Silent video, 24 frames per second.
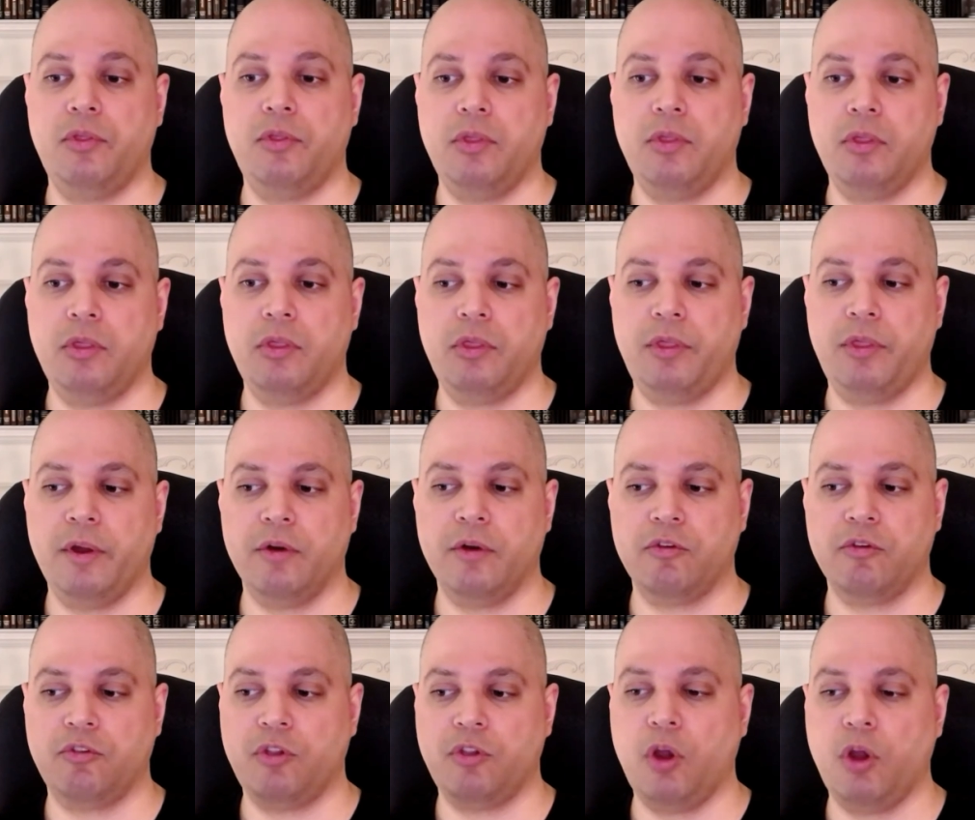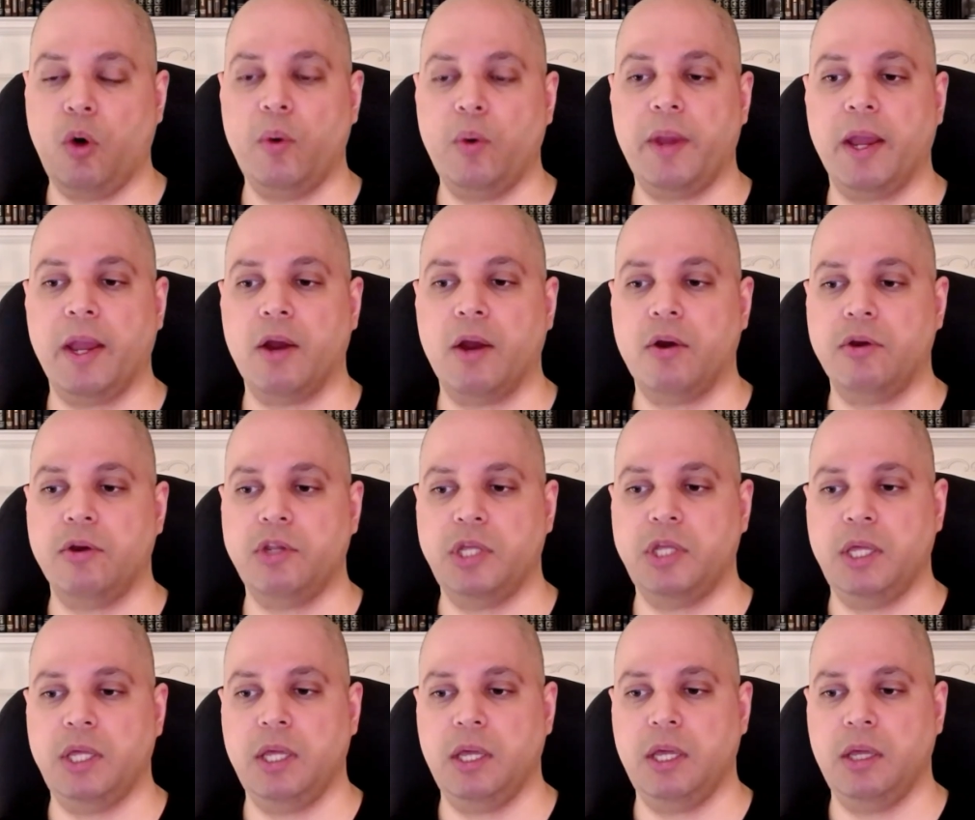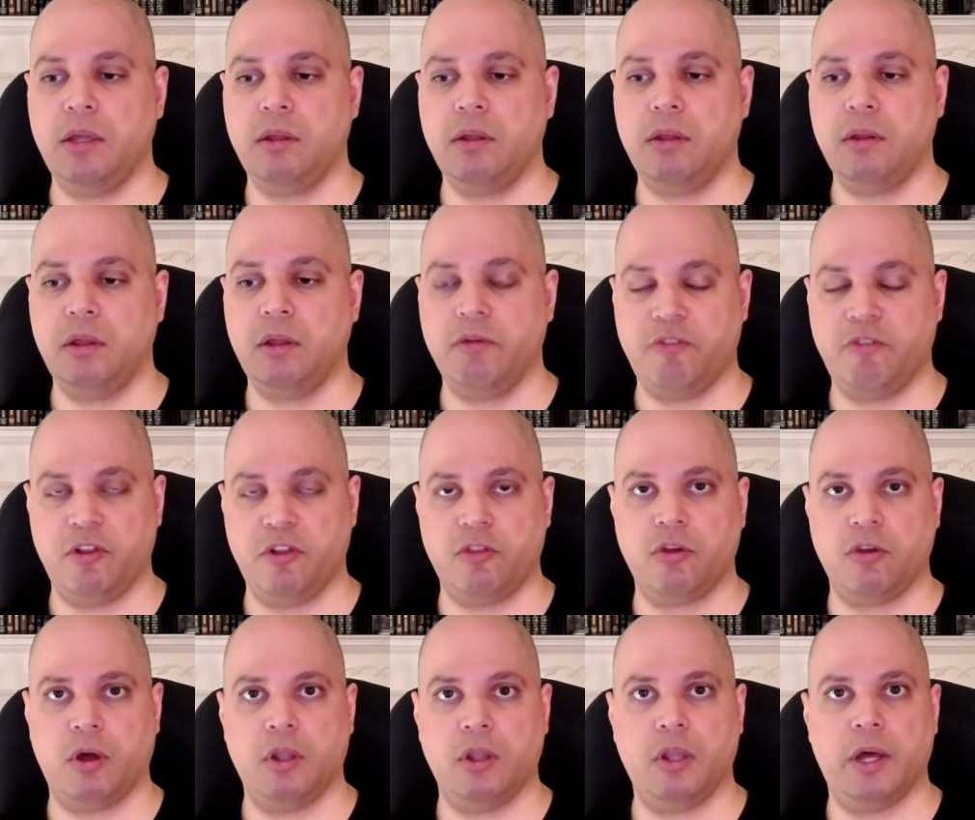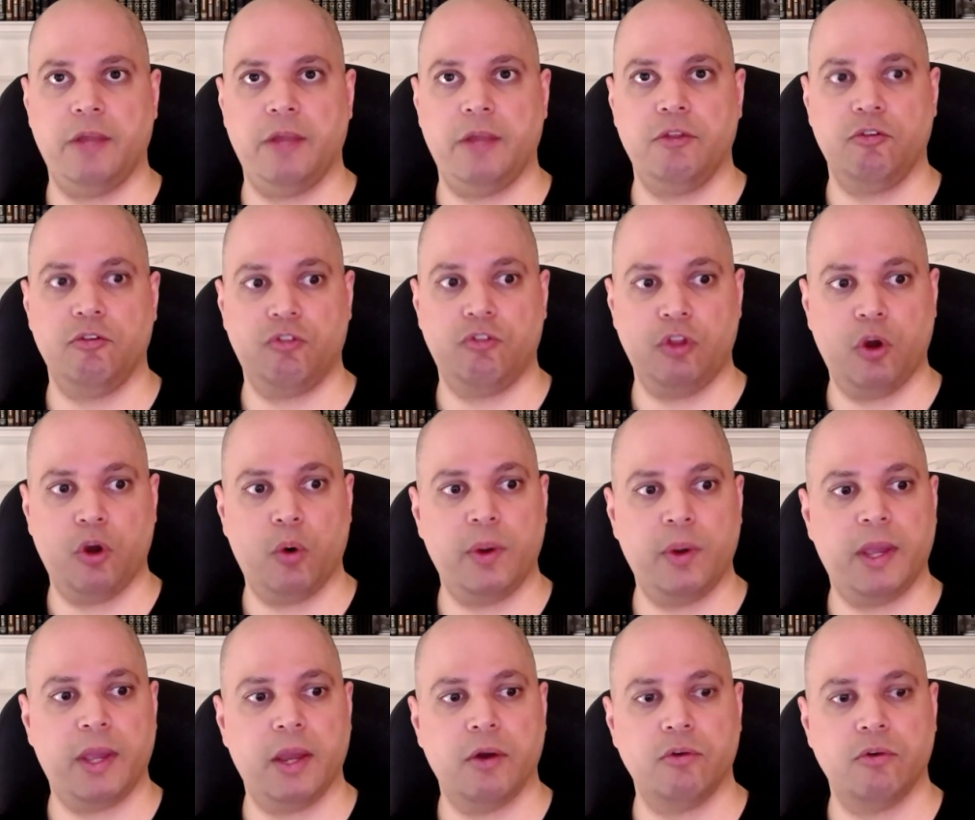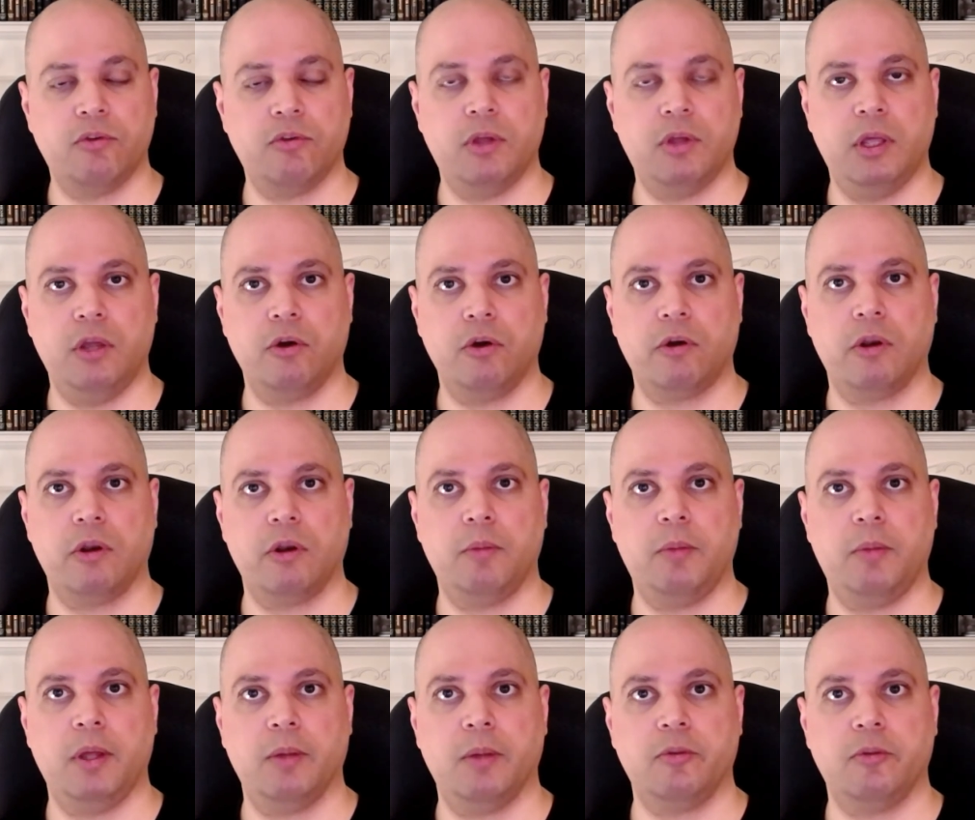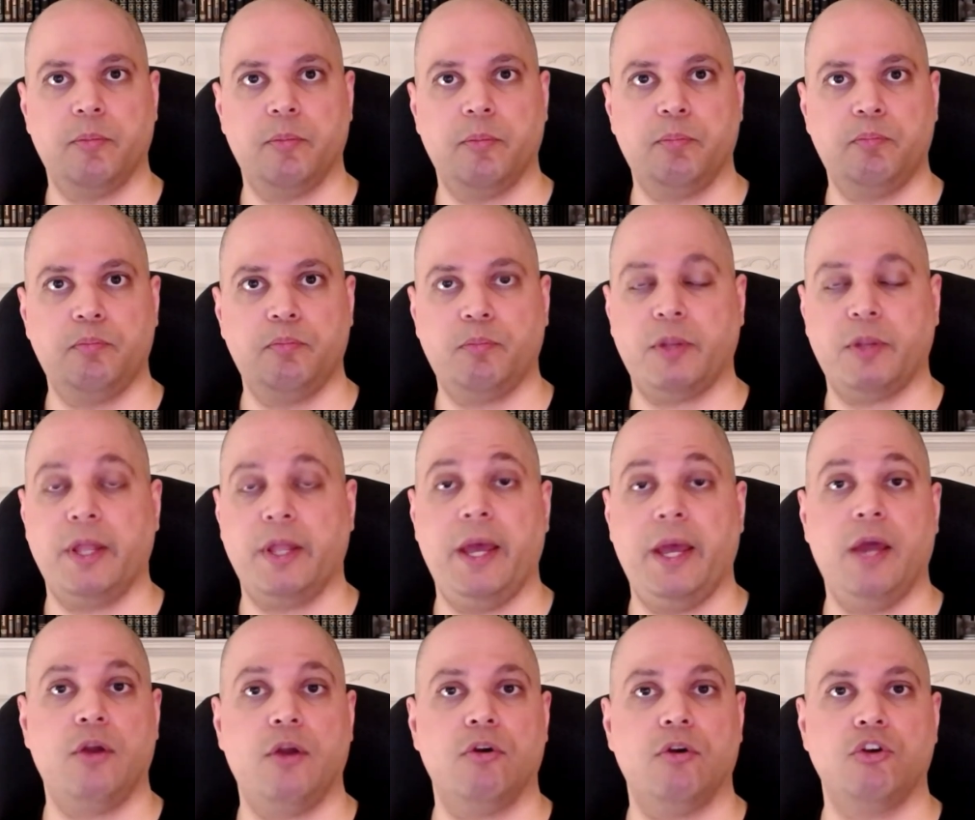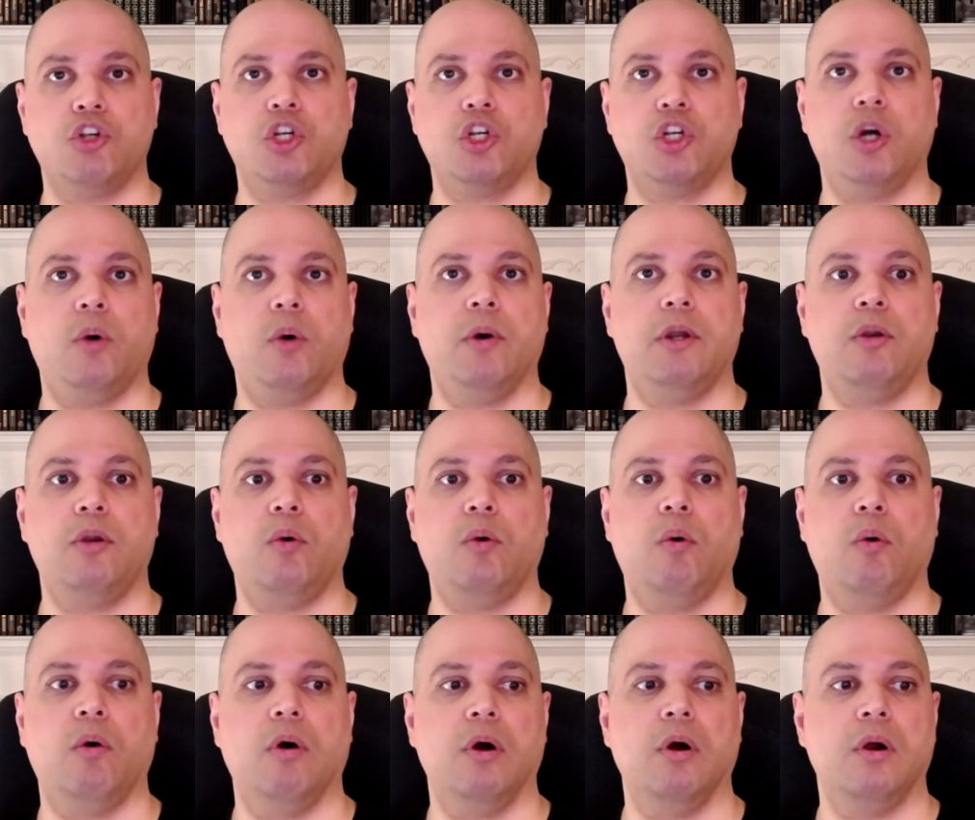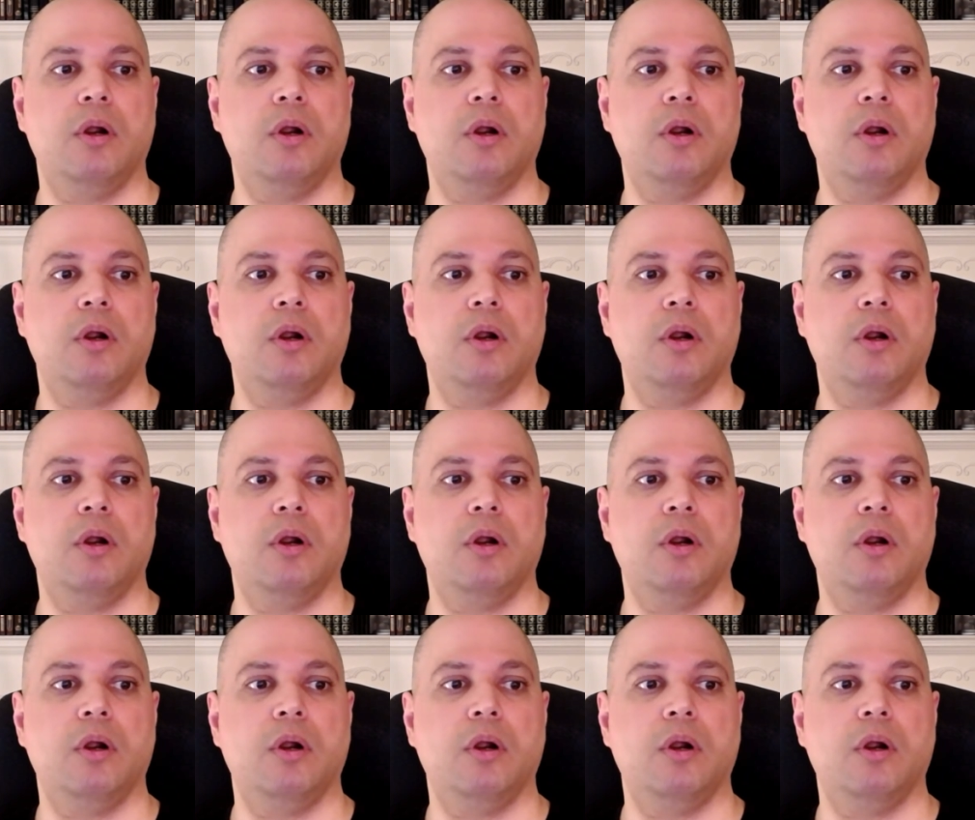there's no guarantee if it's online. There's no guarantee you're going to be able to play it or show it or